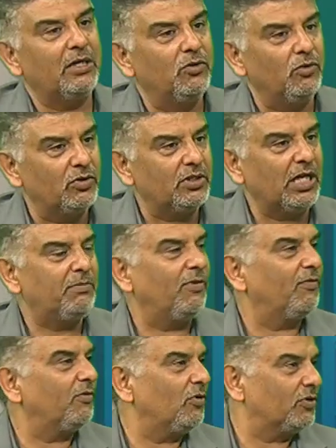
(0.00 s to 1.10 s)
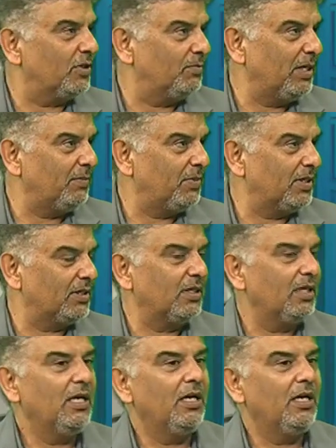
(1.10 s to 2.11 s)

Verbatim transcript: get those type of question papers